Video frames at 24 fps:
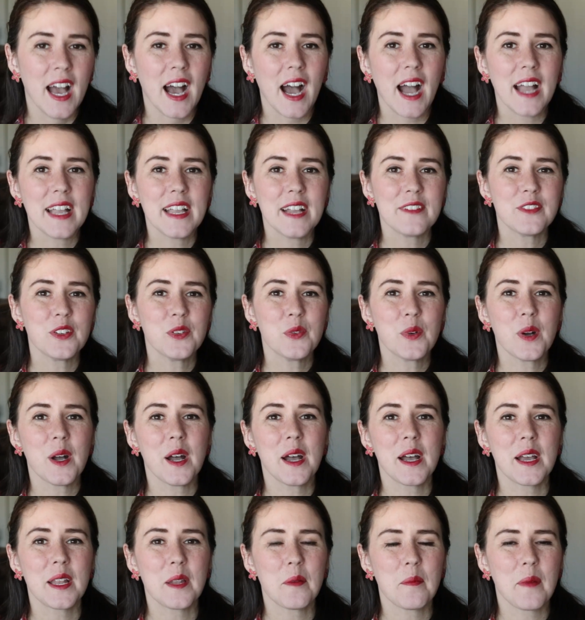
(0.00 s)
Hi
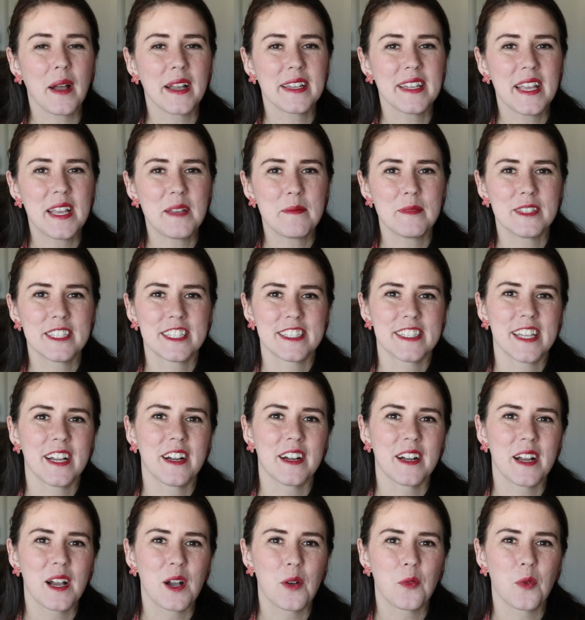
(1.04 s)
everyone, my name is
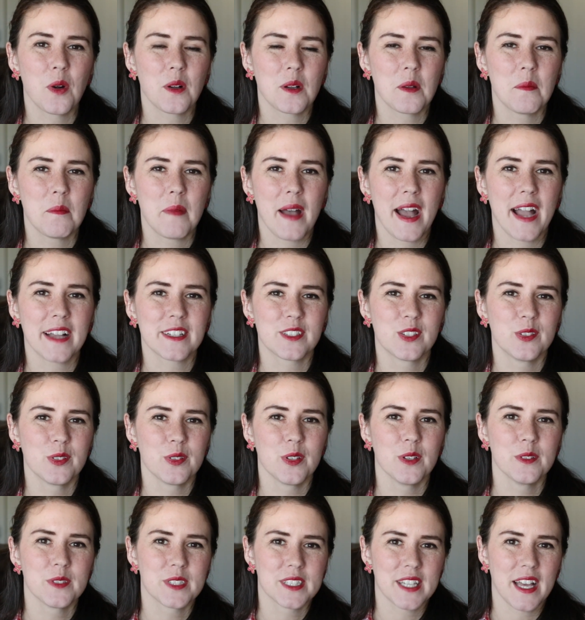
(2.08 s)
Sarah. Welcome back to
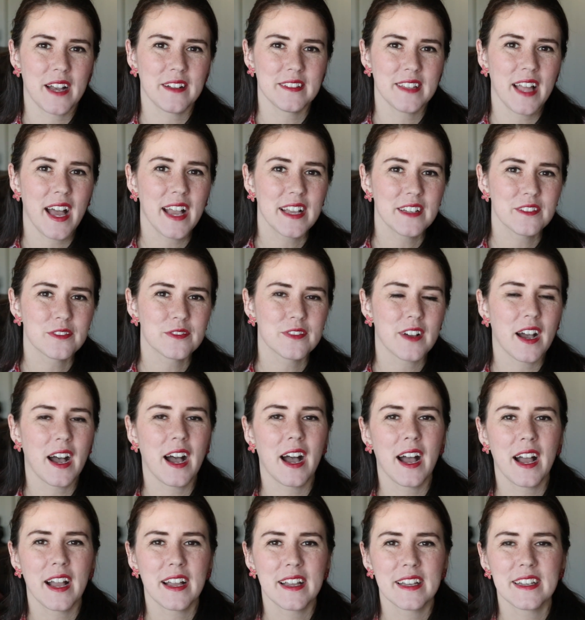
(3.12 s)
Low-Sal-Life.
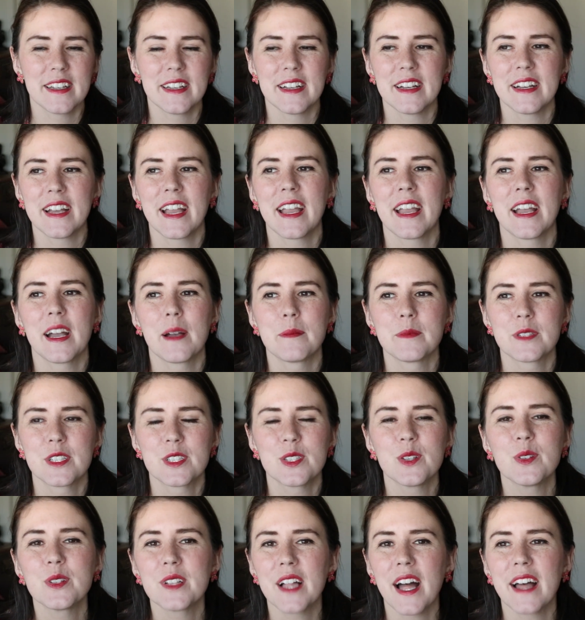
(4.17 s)
I am
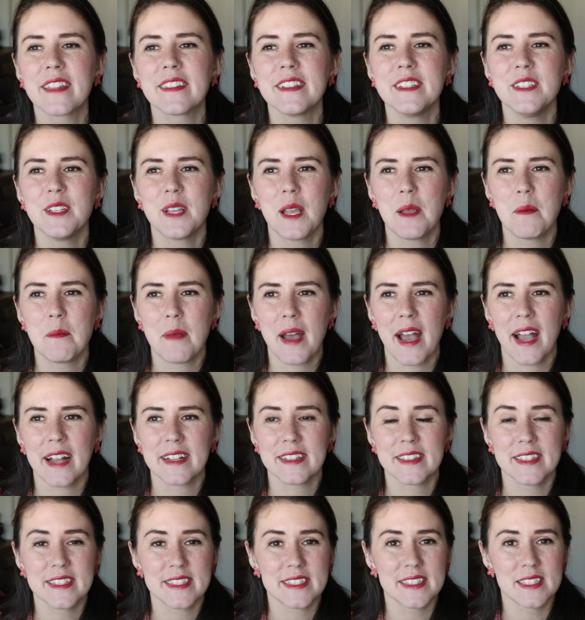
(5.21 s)
so glad that you came
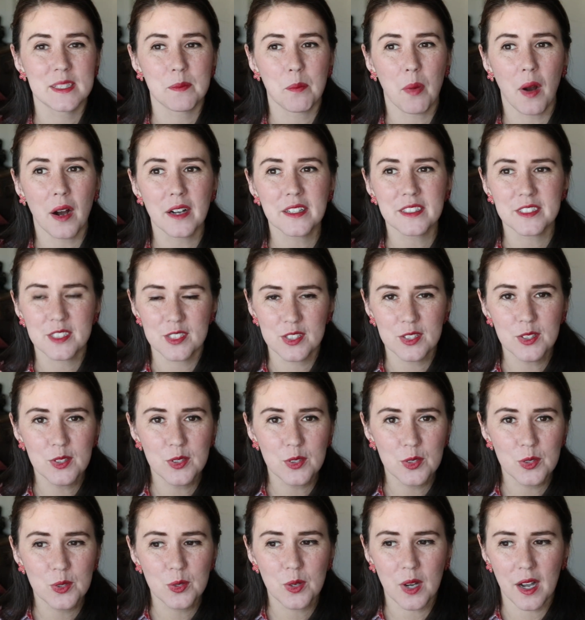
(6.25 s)
back. This is part
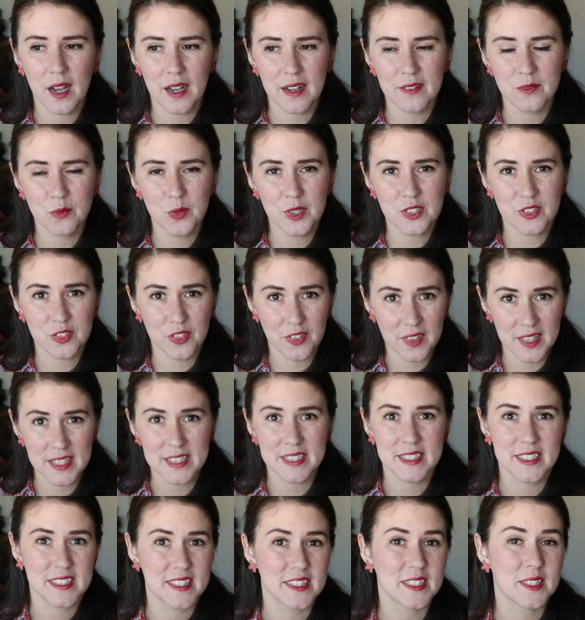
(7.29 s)
2 of which
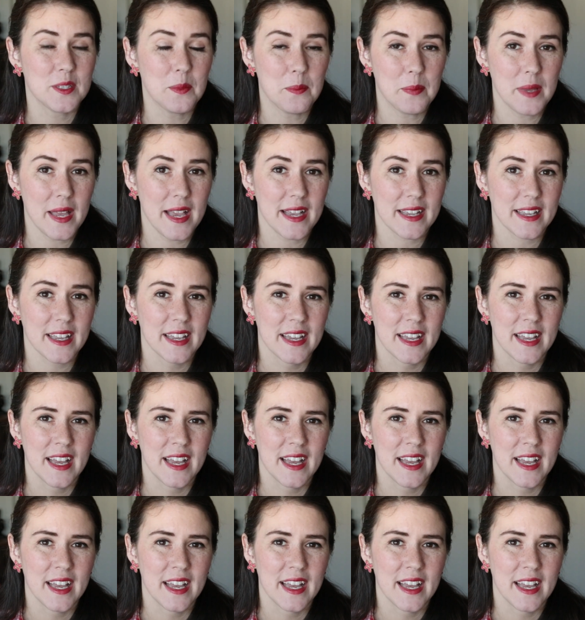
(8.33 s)
lists to pick.